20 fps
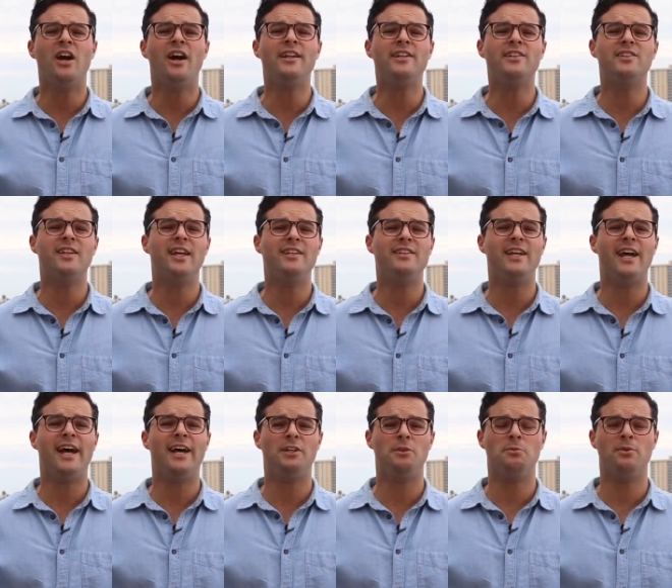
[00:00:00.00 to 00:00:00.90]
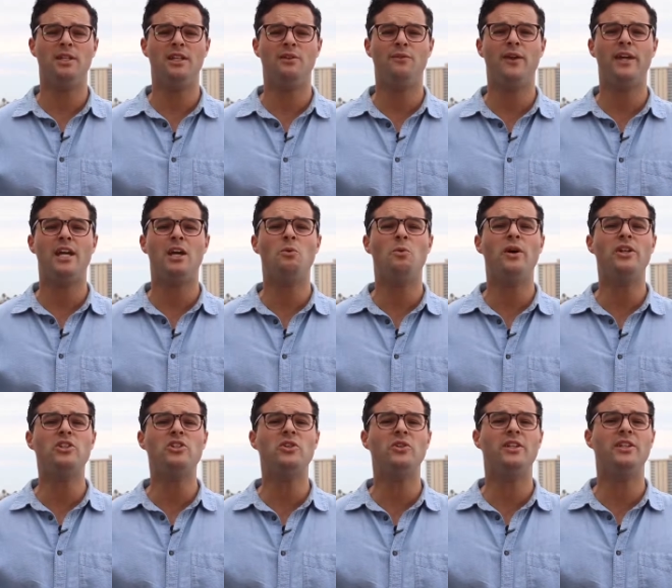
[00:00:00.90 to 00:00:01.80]
God said to Adam and Eve, Hey, I
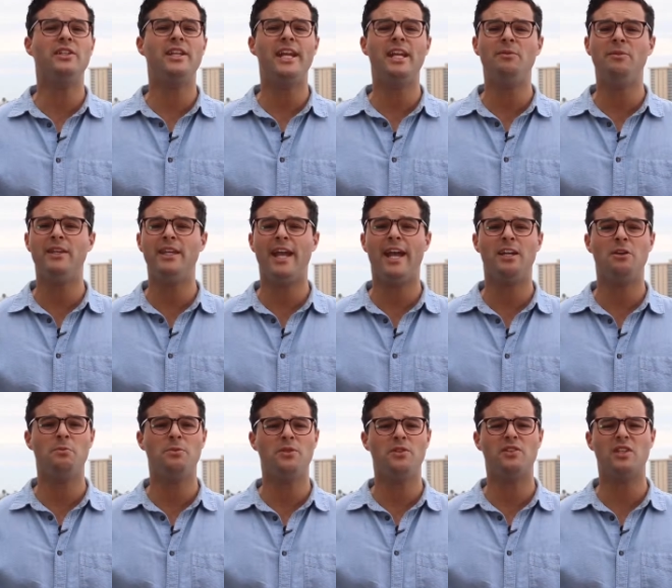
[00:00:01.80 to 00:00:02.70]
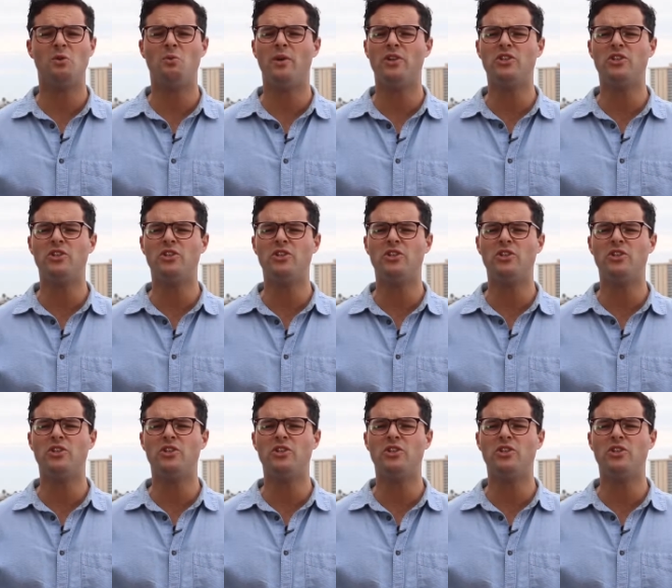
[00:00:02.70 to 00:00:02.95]
want you to name the animals.